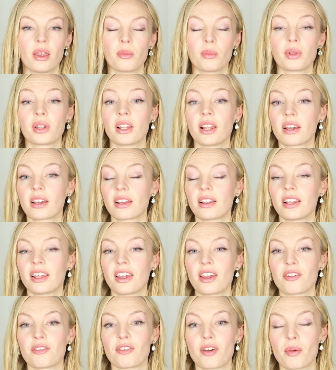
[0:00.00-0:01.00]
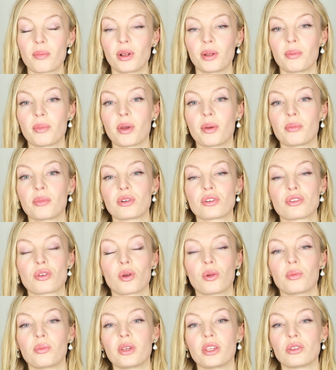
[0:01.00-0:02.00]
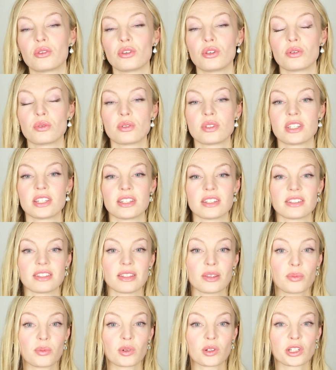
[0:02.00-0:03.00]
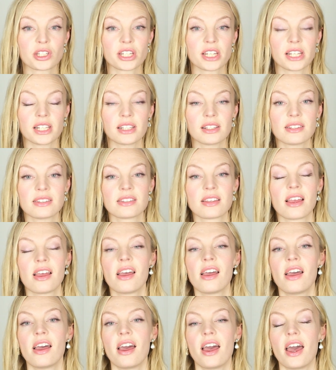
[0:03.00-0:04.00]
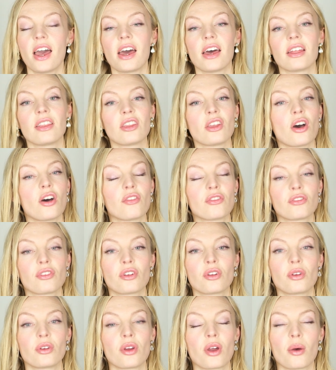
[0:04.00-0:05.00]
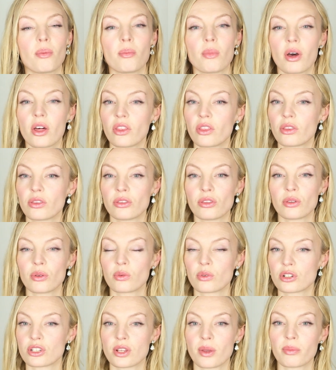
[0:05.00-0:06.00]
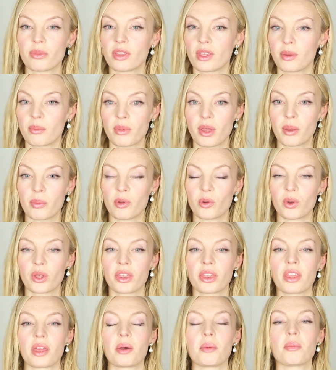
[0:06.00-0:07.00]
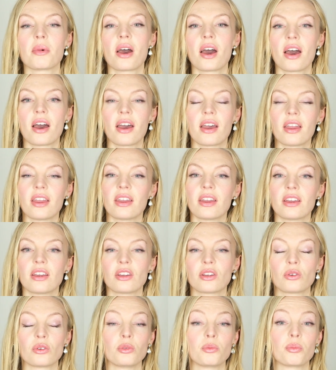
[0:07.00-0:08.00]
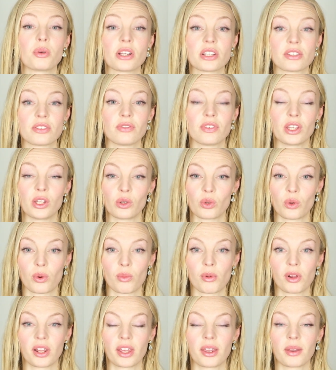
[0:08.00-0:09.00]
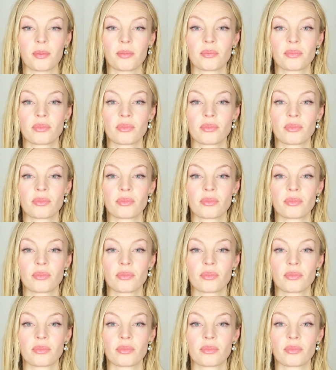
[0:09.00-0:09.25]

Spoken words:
But luckily, a family member told me to use these nipple shields, and after a month or something maybe with them, I could breastfeed normally.